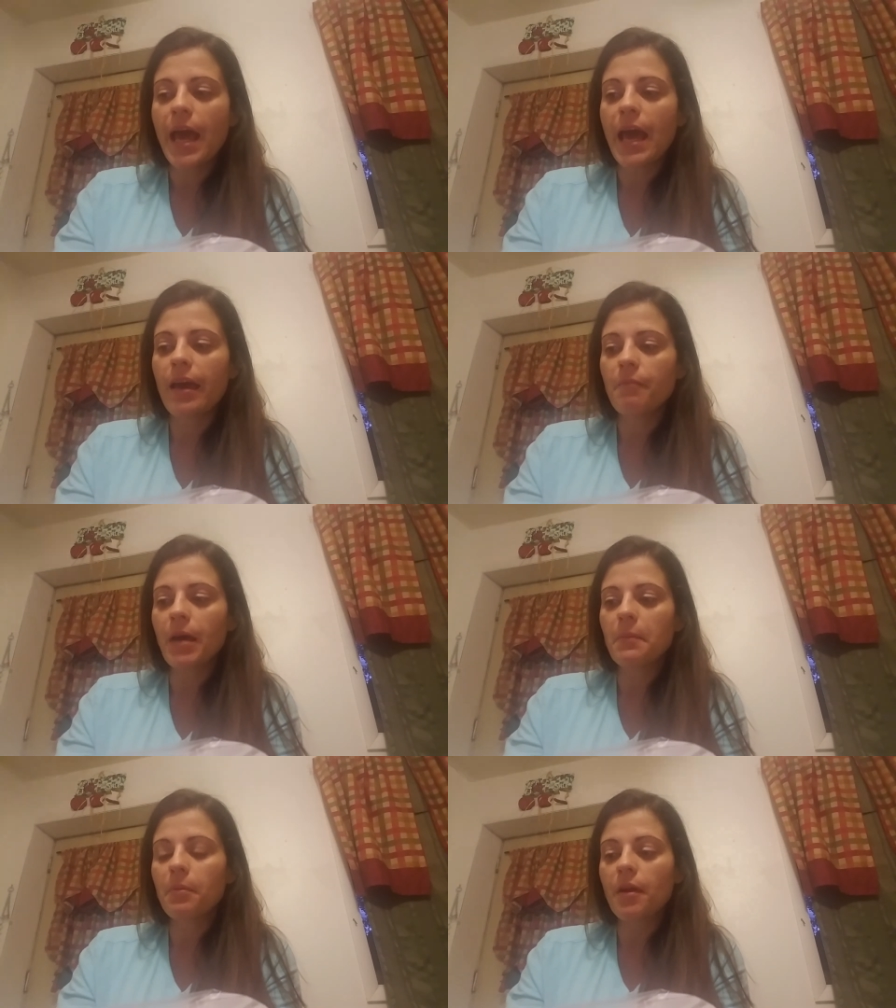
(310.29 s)
And
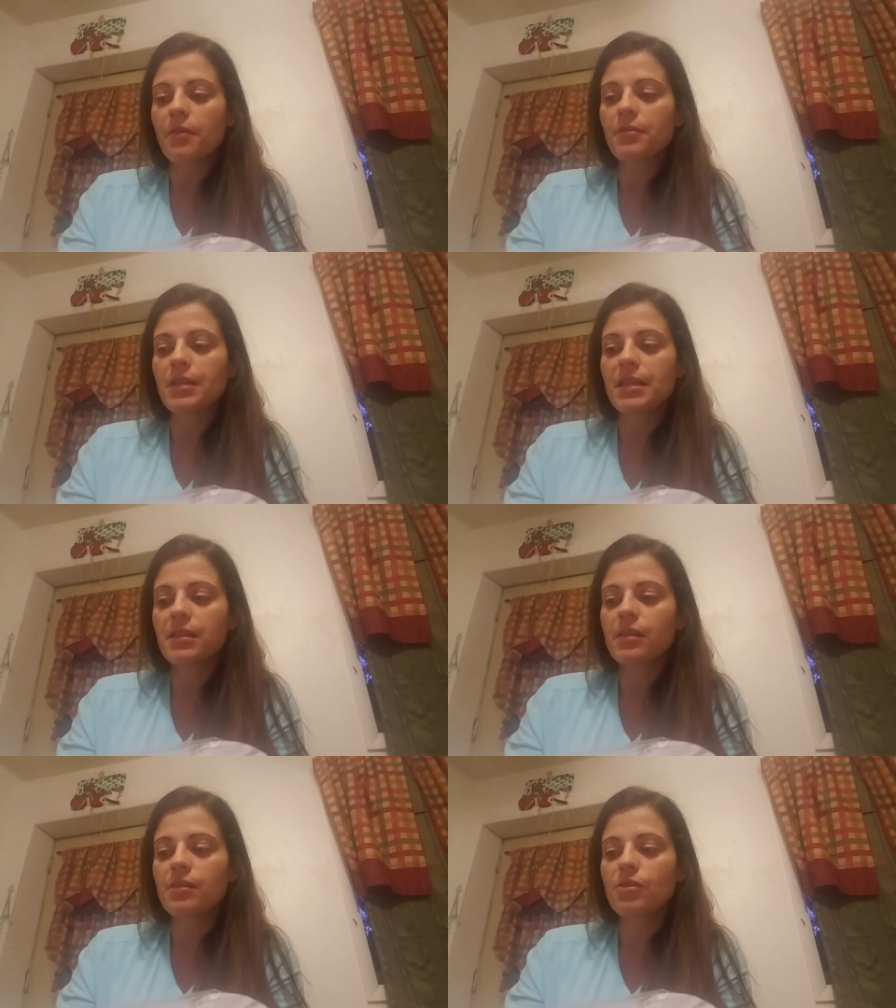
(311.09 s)
my brothers and
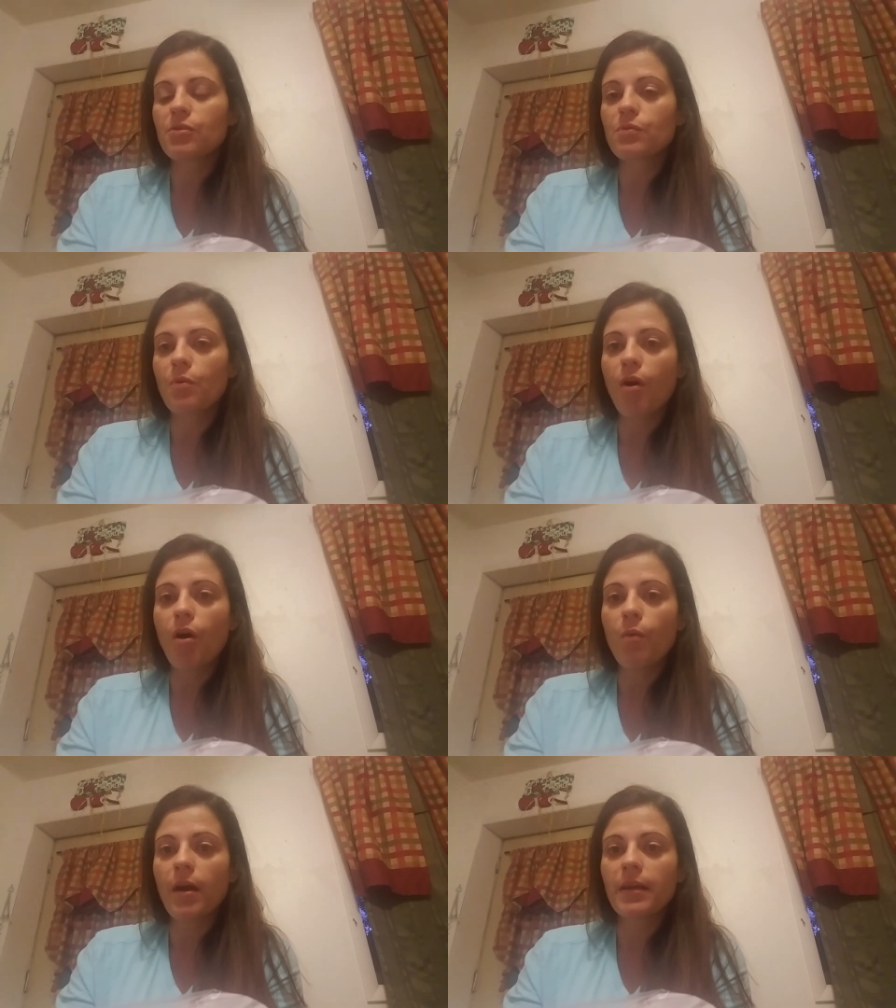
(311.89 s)
sisters were
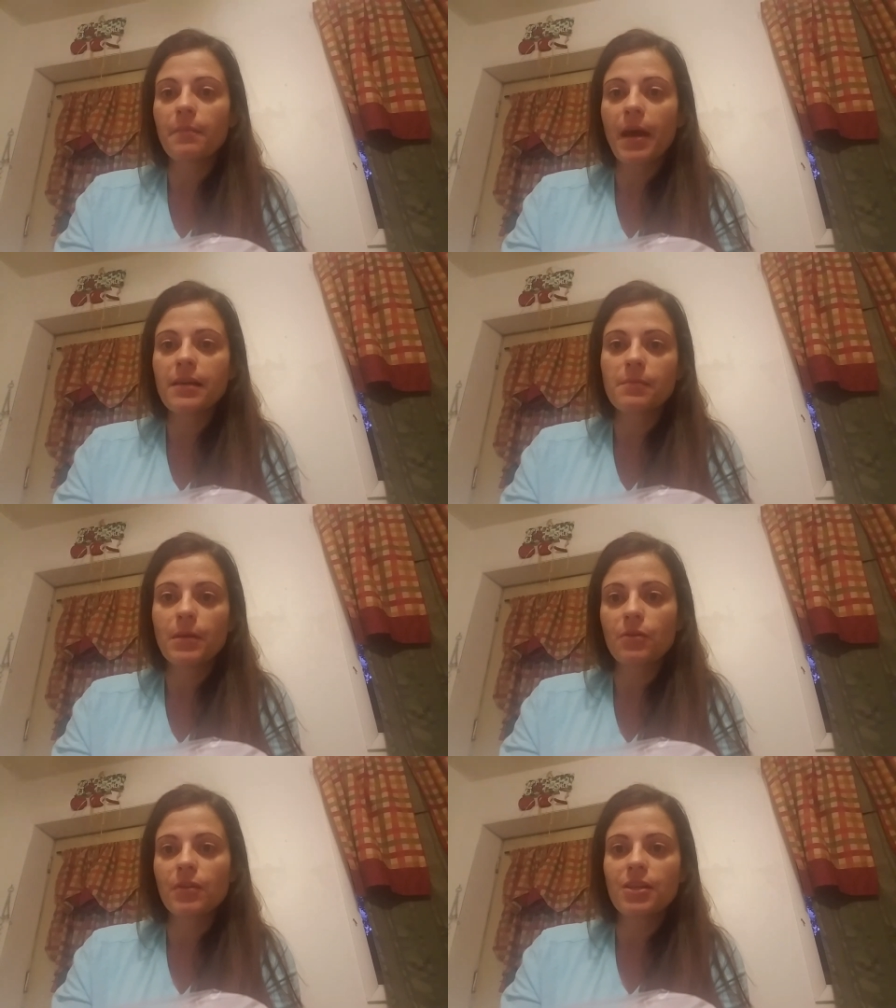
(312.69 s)
all walking past me
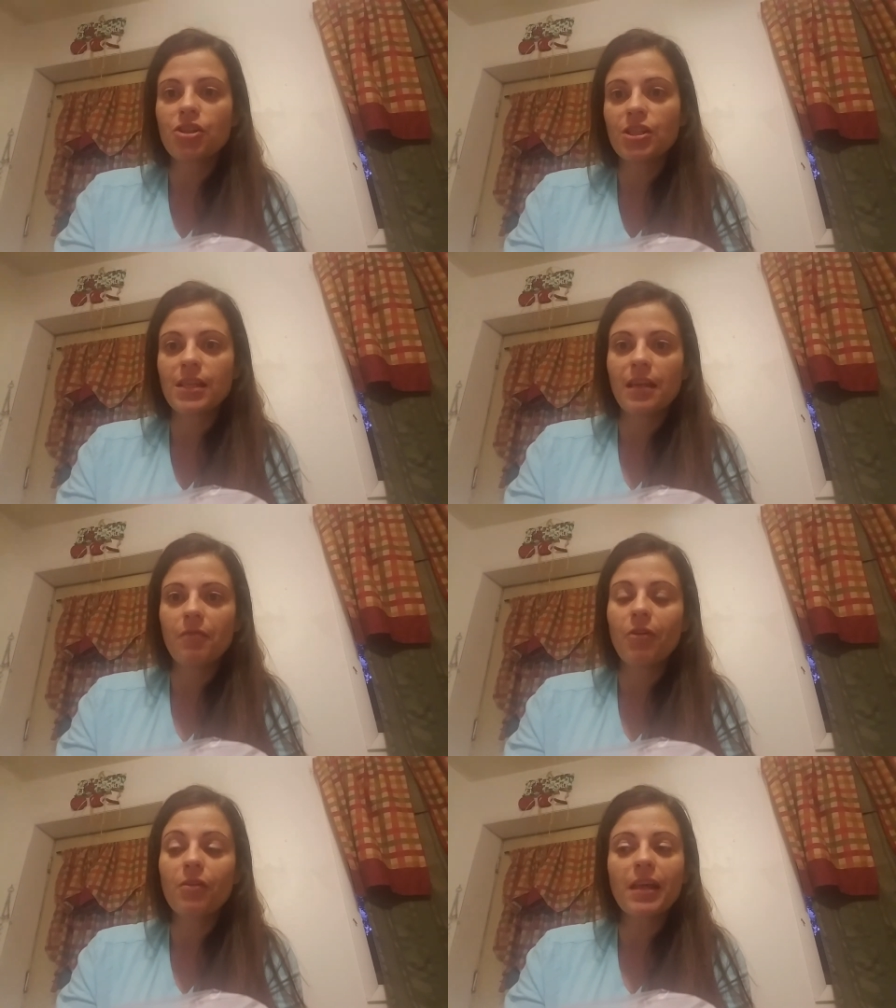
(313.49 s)
and they're like, she's
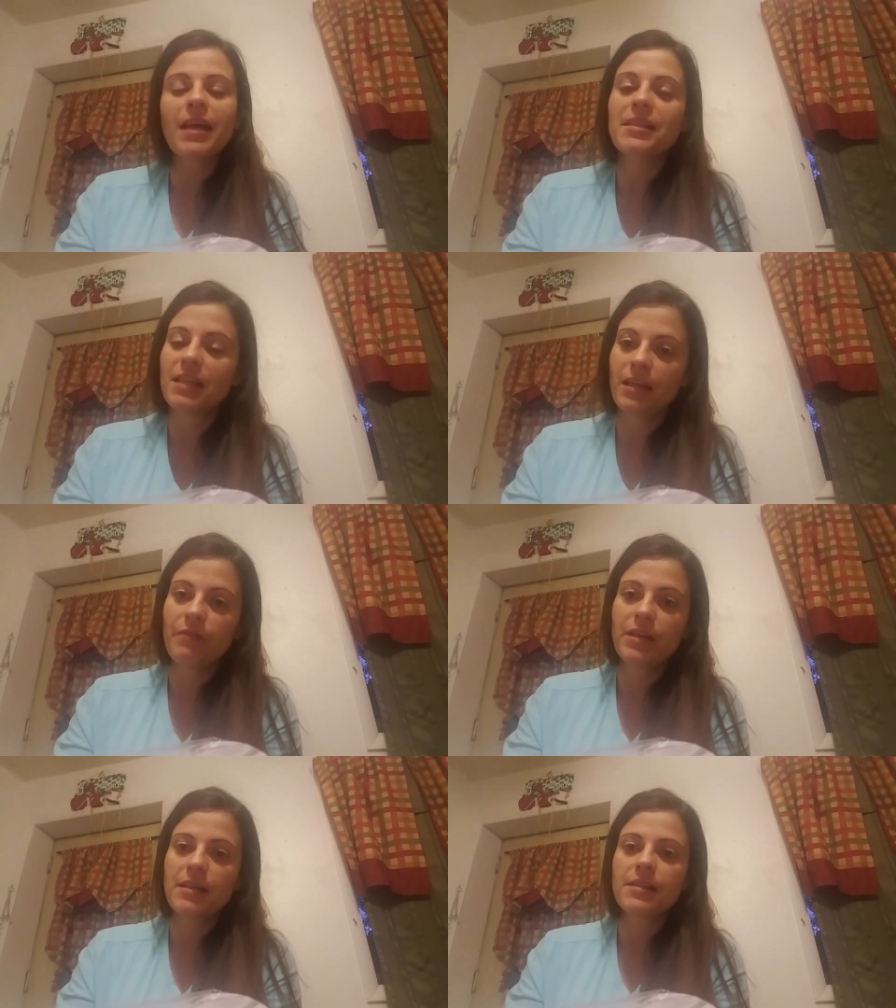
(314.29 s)
evil. Like I didn't
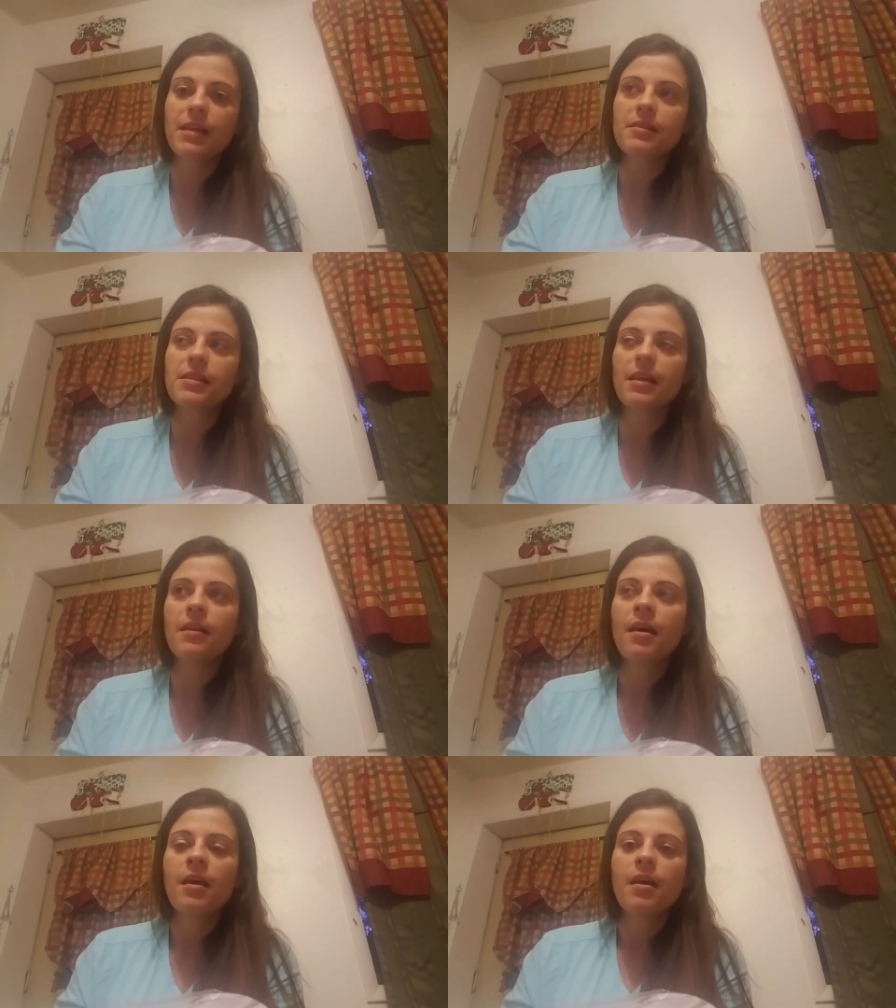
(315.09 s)
even exist. And